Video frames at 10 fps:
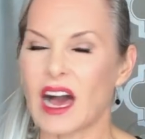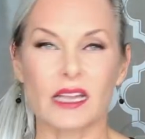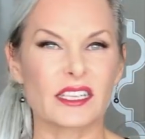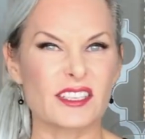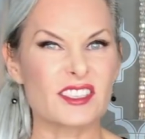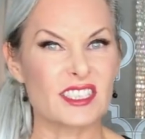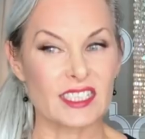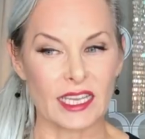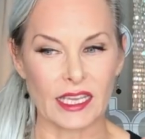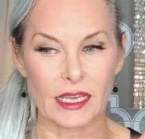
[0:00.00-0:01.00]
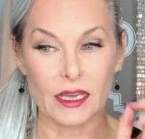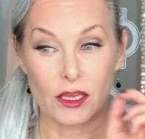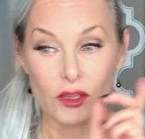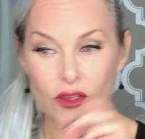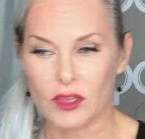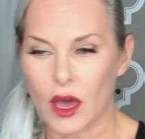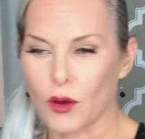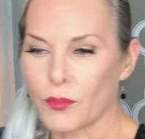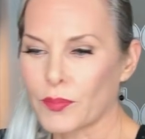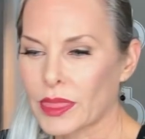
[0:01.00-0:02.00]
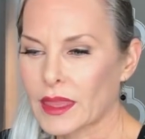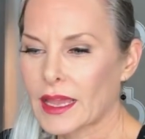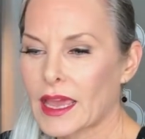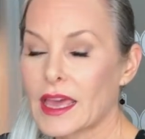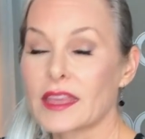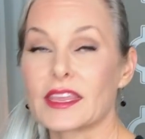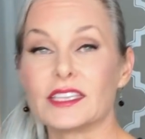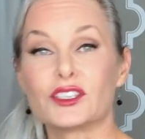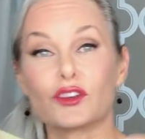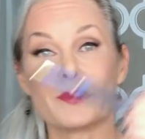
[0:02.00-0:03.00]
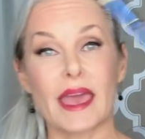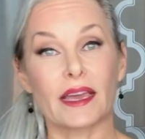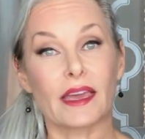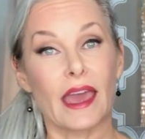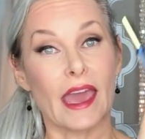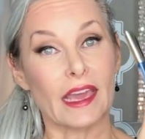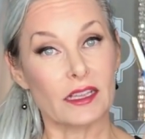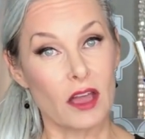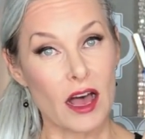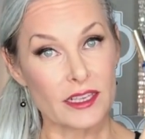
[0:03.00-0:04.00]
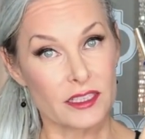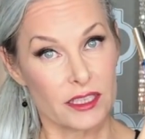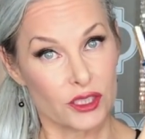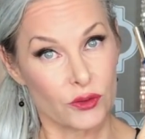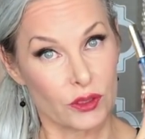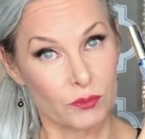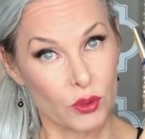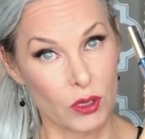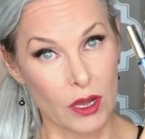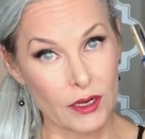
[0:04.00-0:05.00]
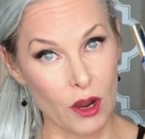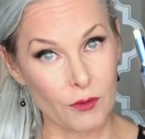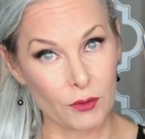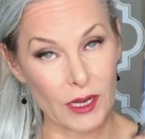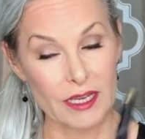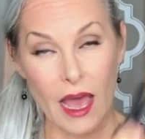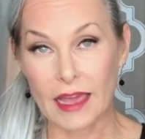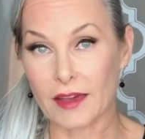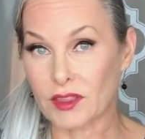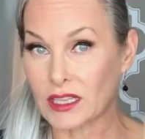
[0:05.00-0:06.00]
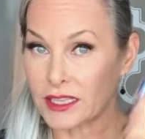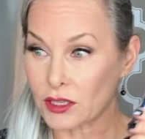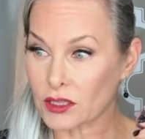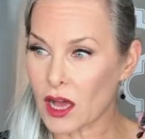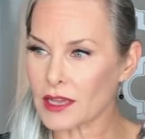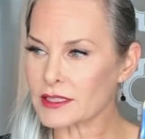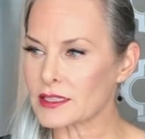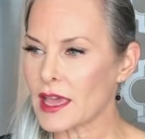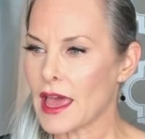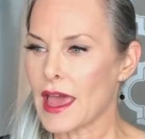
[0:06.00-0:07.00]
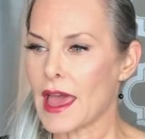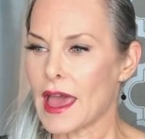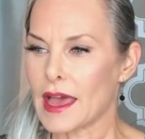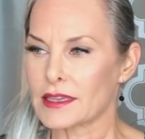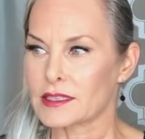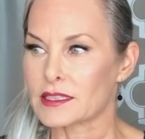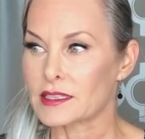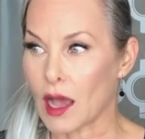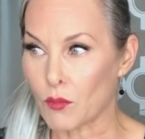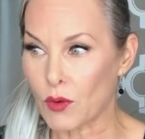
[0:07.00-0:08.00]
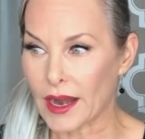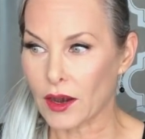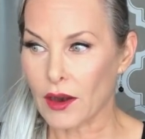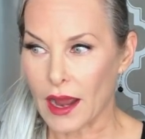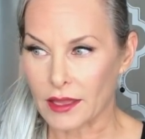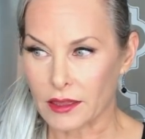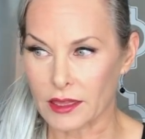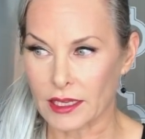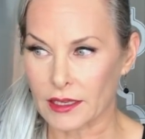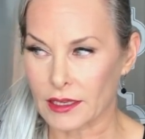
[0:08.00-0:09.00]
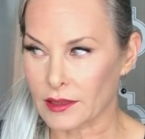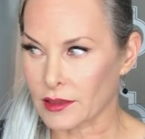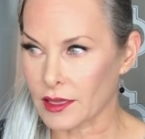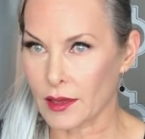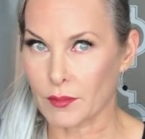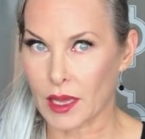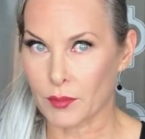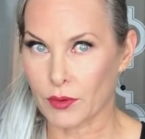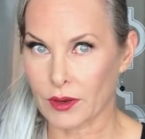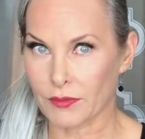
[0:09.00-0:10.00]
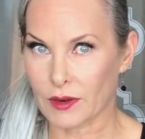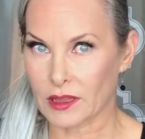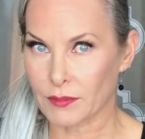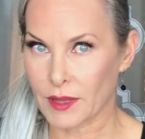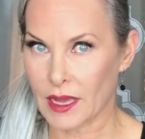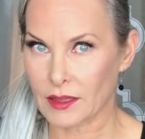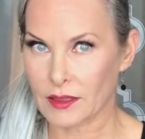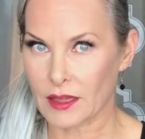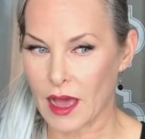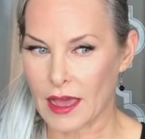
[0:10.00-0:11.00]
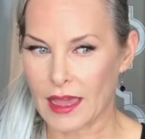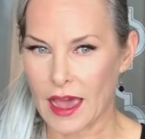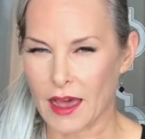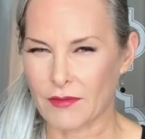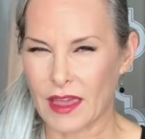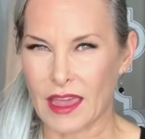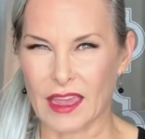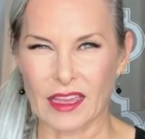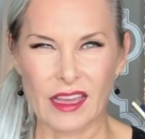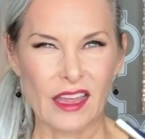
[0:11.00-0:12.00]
a little sticky. So, they do make a gloss that you can put on over it. I have the clear gloss somewhere. I think it's at my boyfriend's place. I have a...